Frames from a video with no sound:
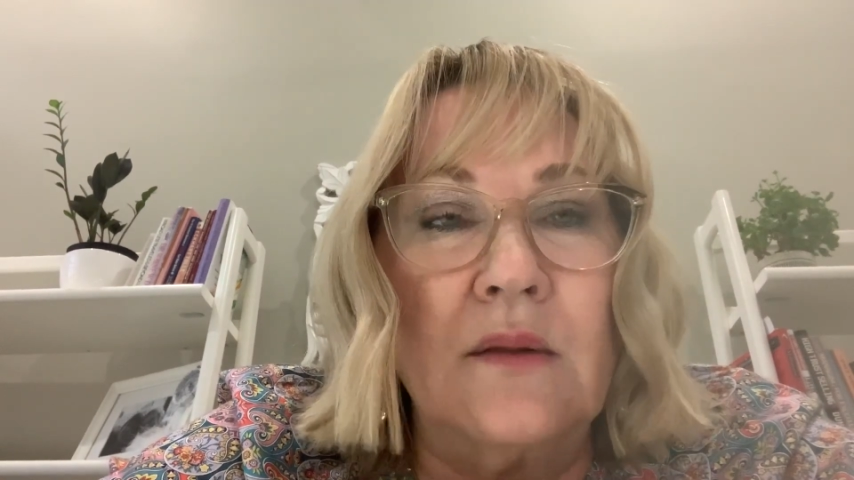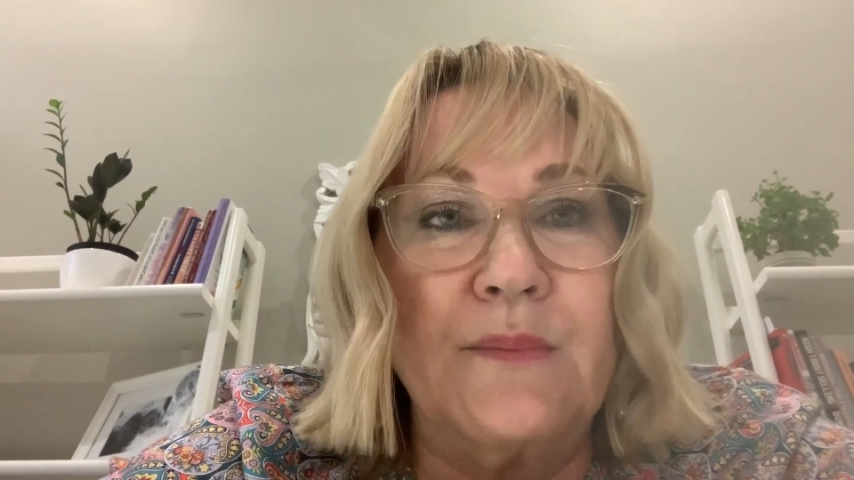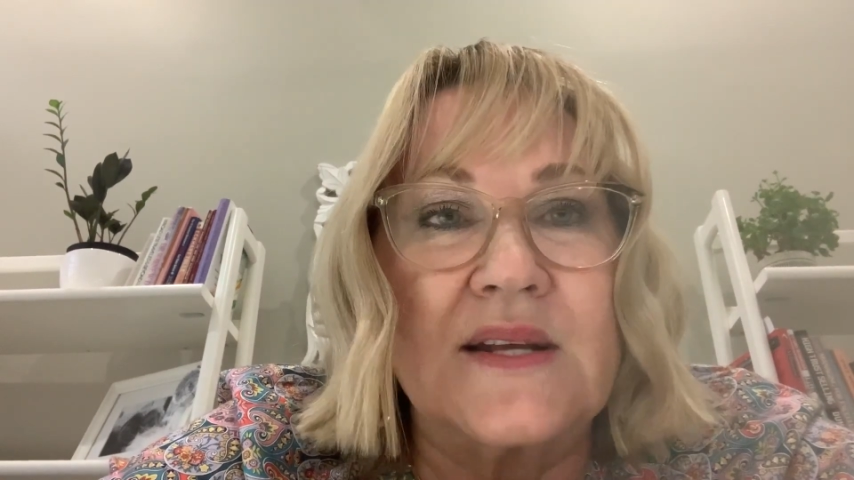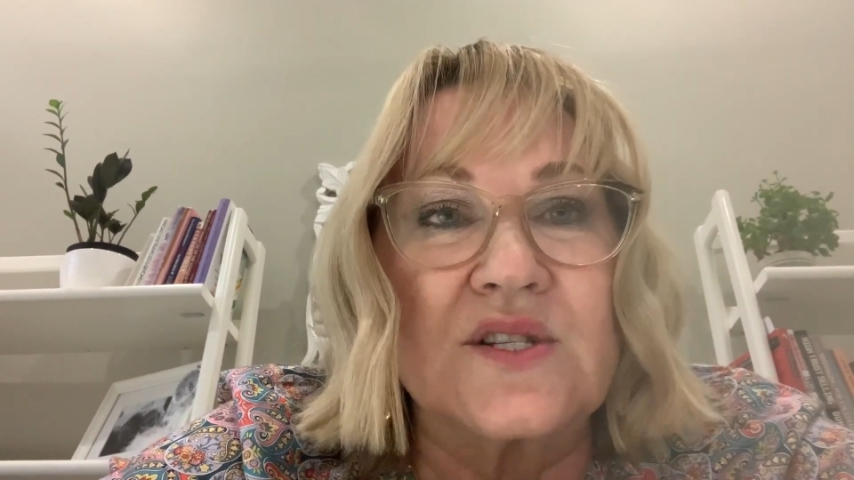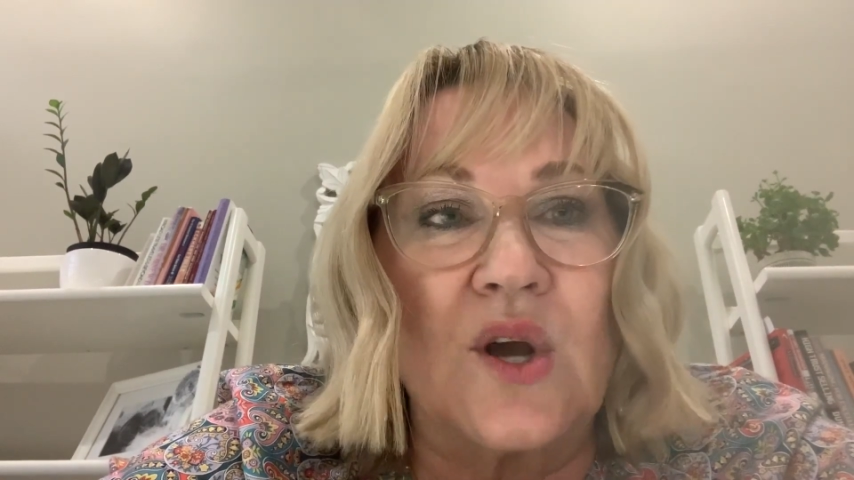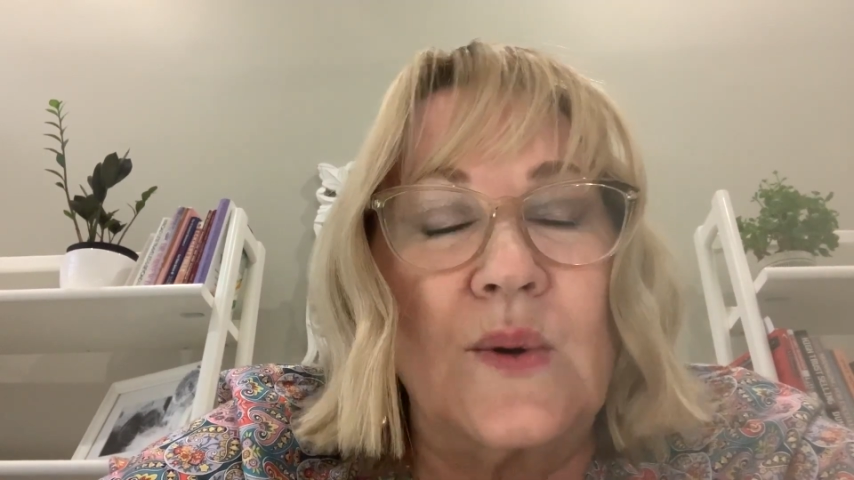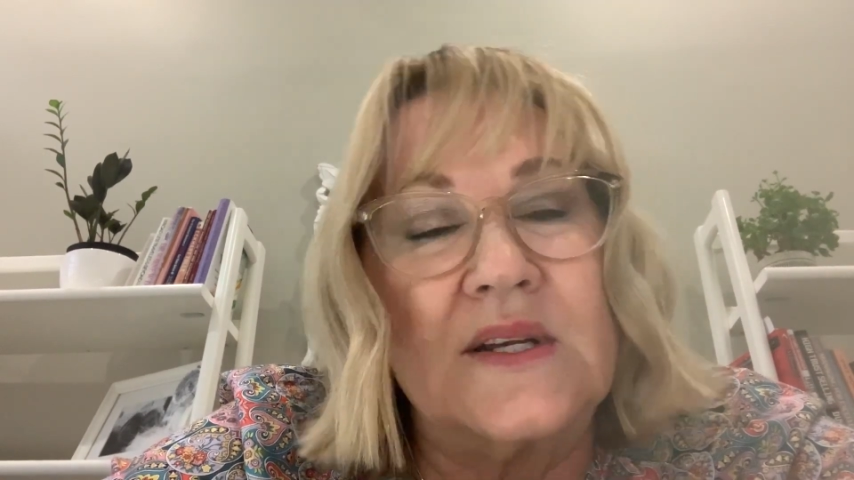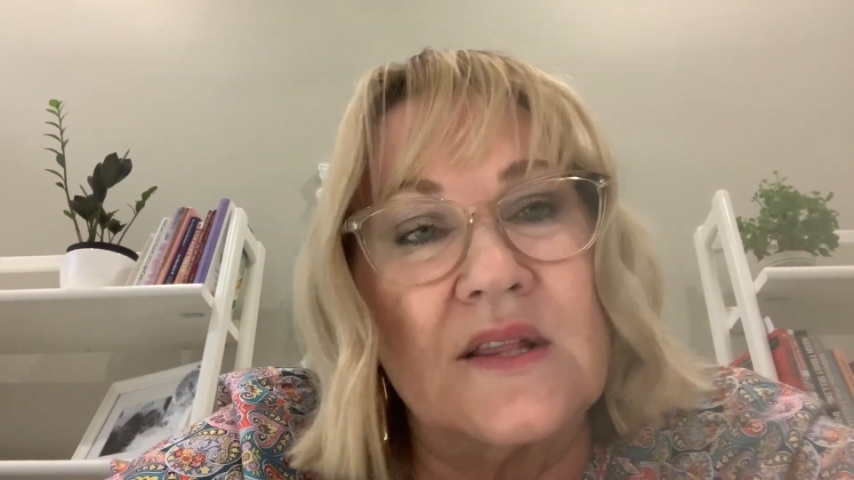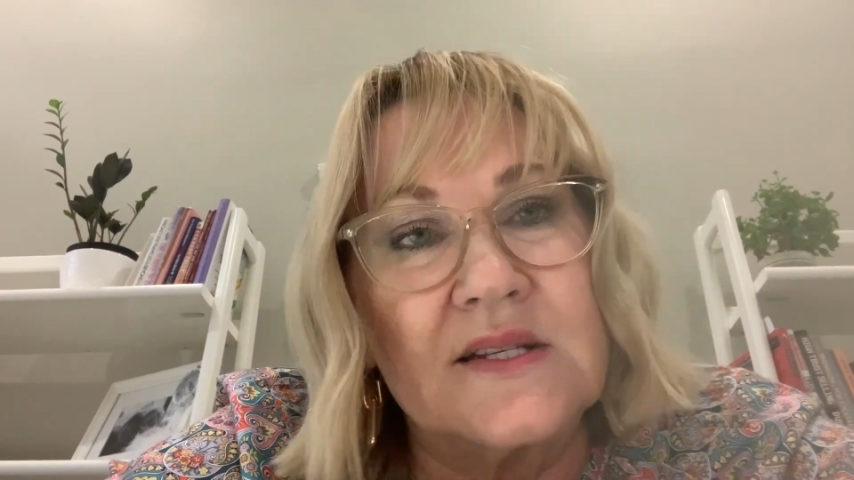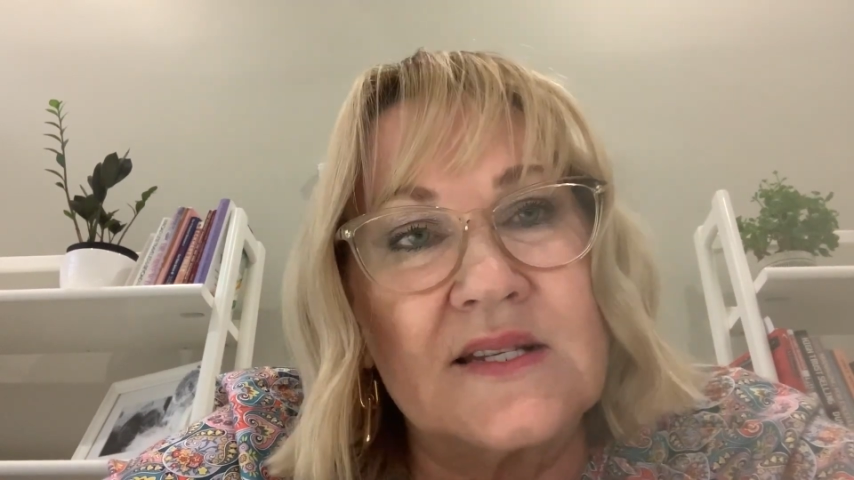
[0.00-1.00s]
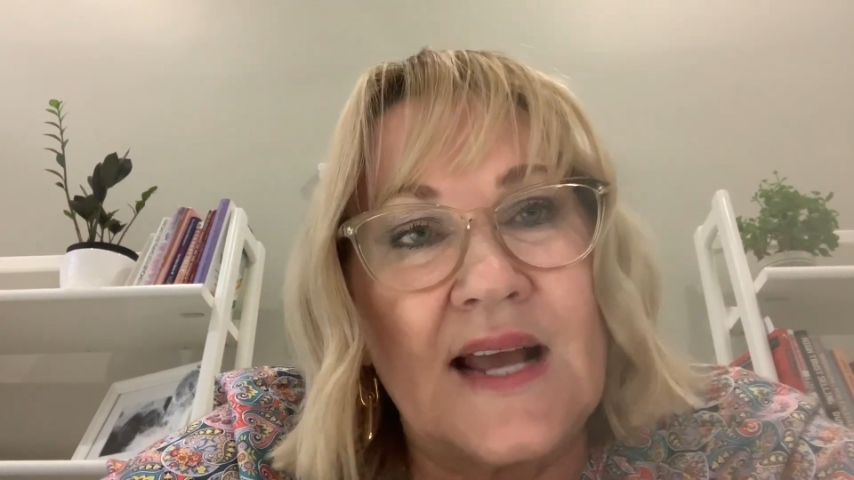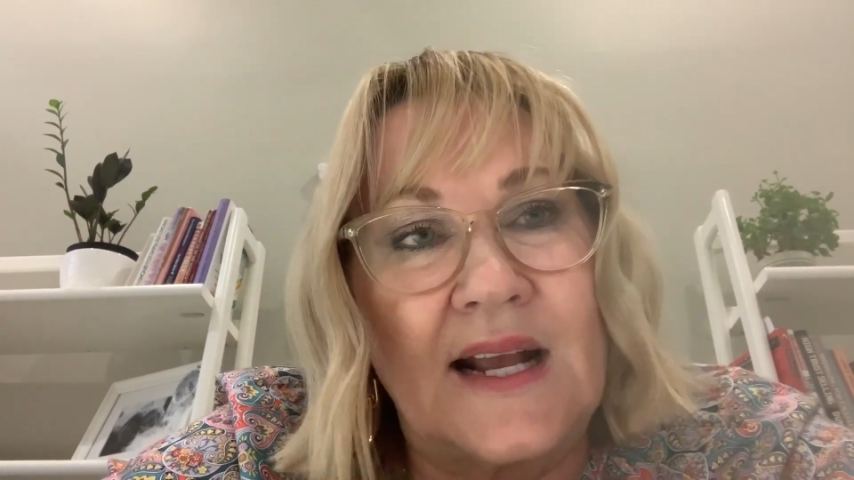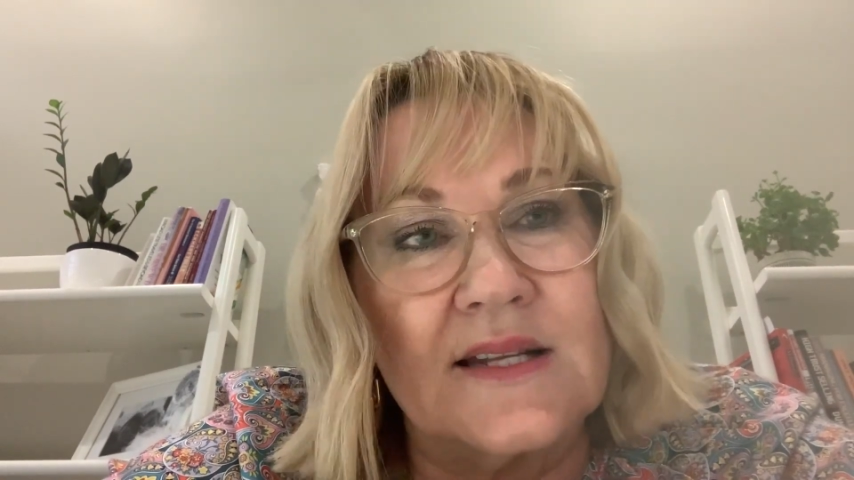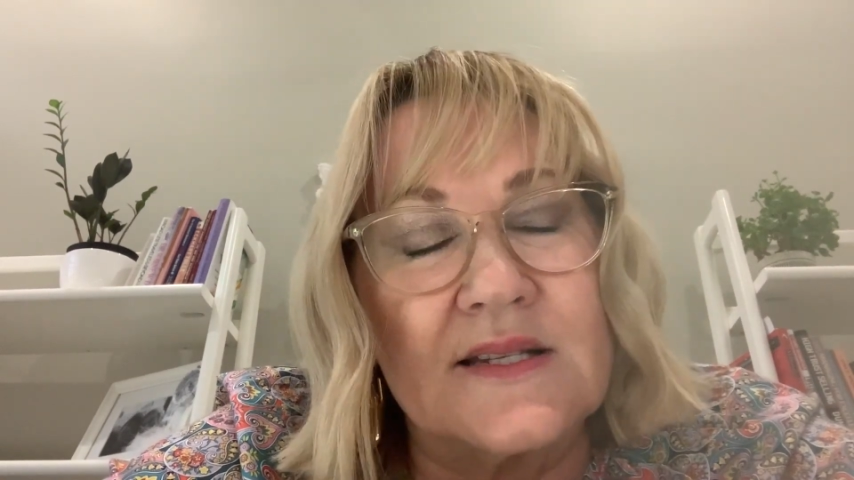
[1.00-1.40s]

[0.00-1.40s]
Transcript: must go into the second